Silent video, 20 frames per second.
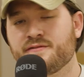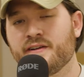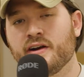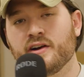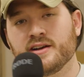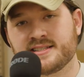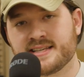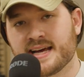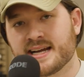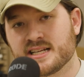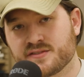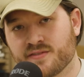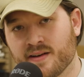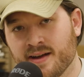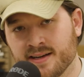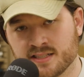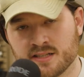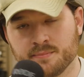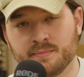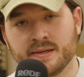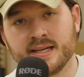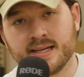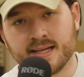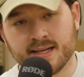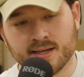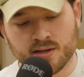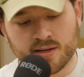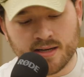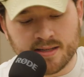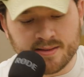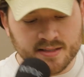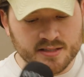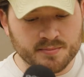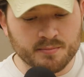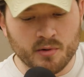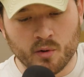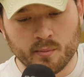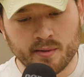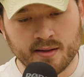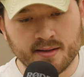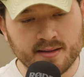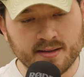very satisfying to be here in this moment,